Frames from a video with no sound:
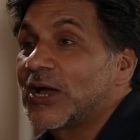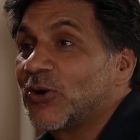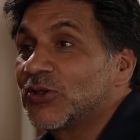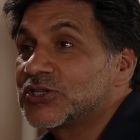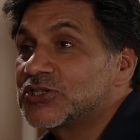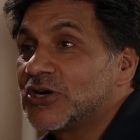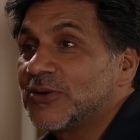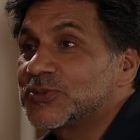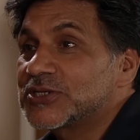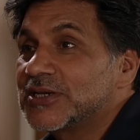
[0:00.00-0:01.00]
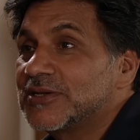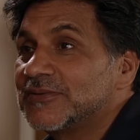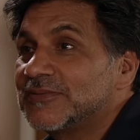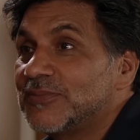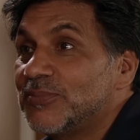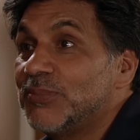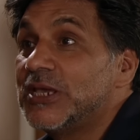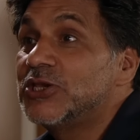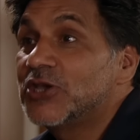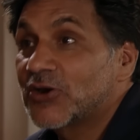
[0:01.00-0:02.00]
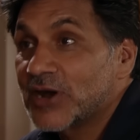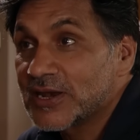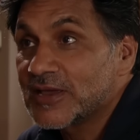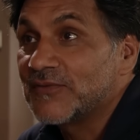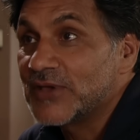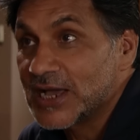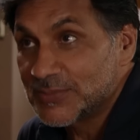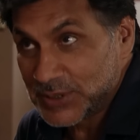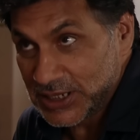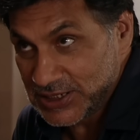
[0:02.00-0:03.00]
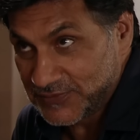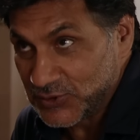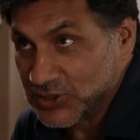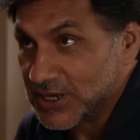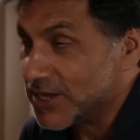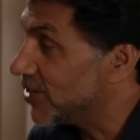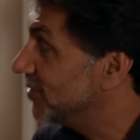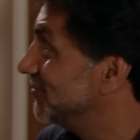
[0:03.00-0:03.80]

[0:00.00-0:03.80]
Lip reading: out all the stops. Me and your gran are VIPs for today.